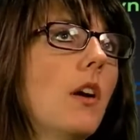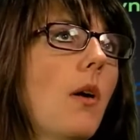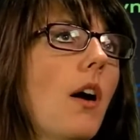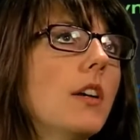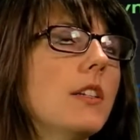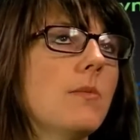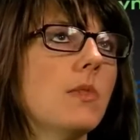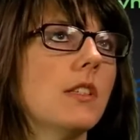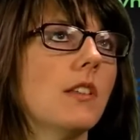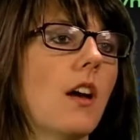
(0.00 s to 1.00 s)
Our
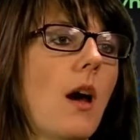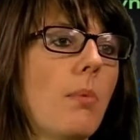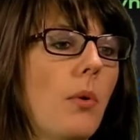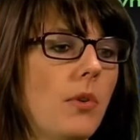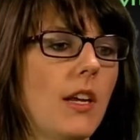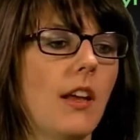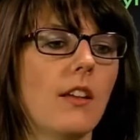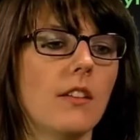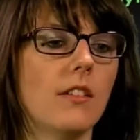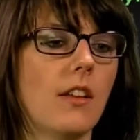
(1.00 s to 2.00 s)
team's
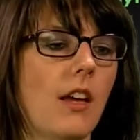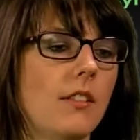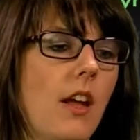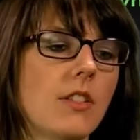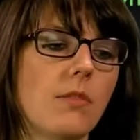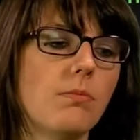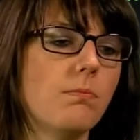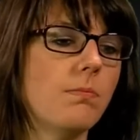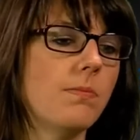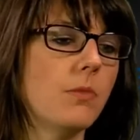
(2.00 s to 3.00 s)
upholding like lots of
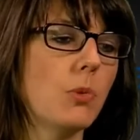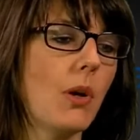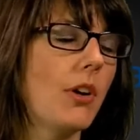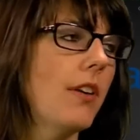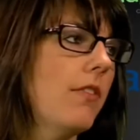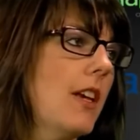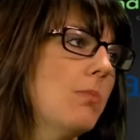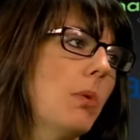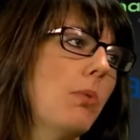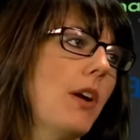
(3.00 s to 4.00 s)
Twitter and
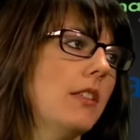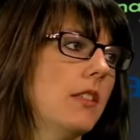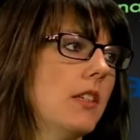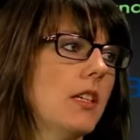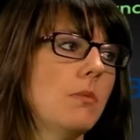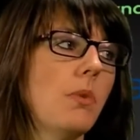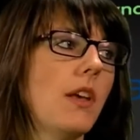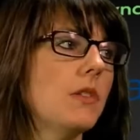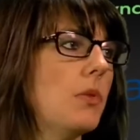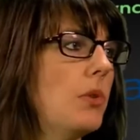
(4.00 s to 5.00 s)
Facebook presences,
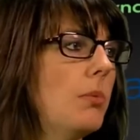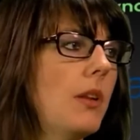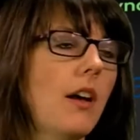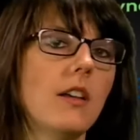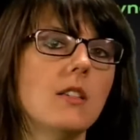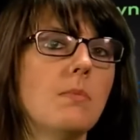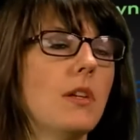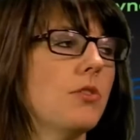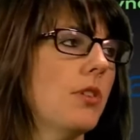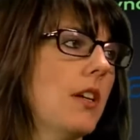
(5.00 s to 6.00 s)
plus Google Plus,
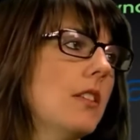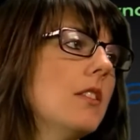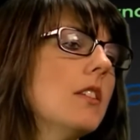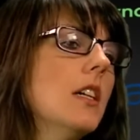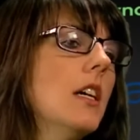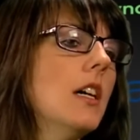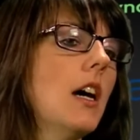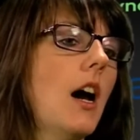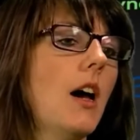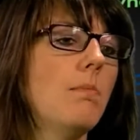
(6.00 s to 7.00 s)
Pinterest,
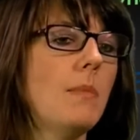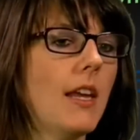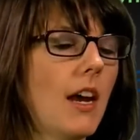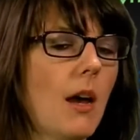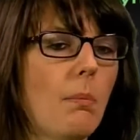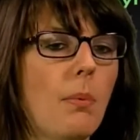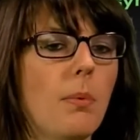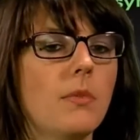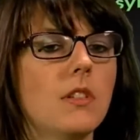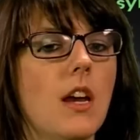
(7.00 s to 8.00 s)
Meetup,
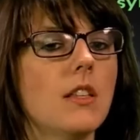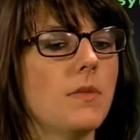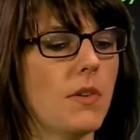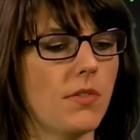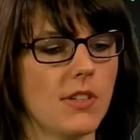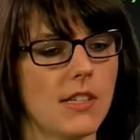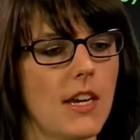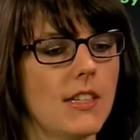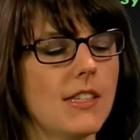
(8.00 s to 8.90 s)
tons of different sites.